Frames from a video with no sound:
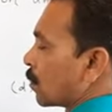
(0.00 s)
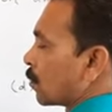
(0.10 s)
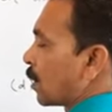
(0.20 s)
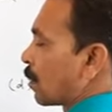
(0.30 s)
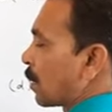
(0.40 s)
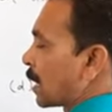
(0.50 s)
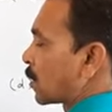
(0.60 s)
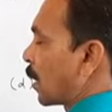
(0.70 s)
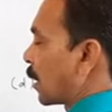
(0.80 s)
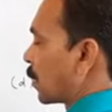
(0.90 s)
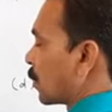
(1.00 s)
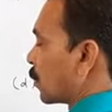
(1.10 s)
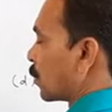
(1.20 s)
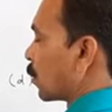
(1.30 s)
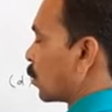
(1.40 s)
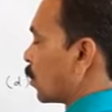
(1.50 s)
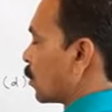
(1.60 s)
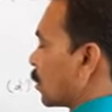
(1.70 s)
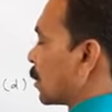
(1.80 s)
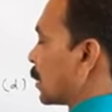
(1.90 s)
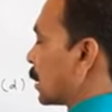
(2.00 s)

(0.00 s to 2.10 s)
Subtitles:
1 plus 1, 2.